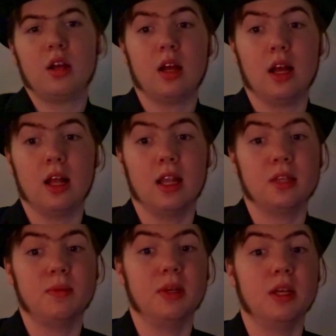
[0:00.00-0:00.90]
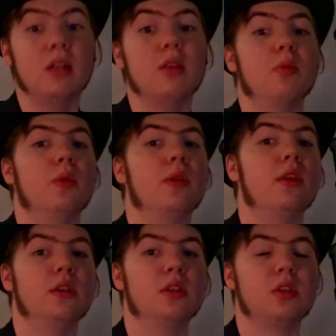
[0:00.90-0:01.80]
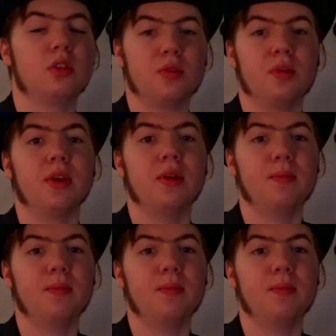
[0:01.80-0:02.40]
And let's begin with this story.